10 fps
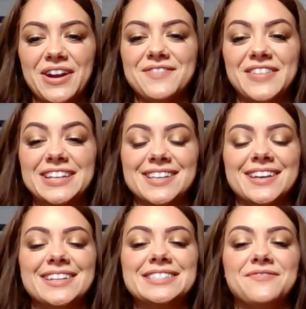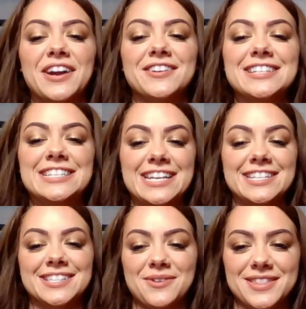Visa, it's
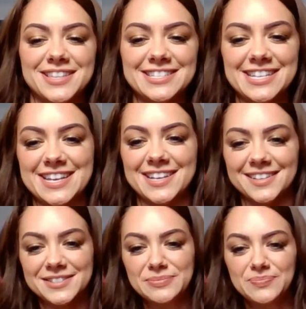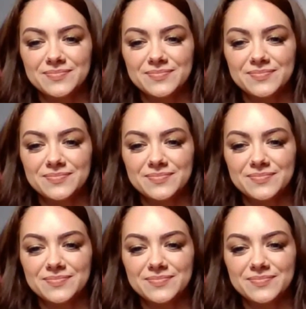Faradisa with a D.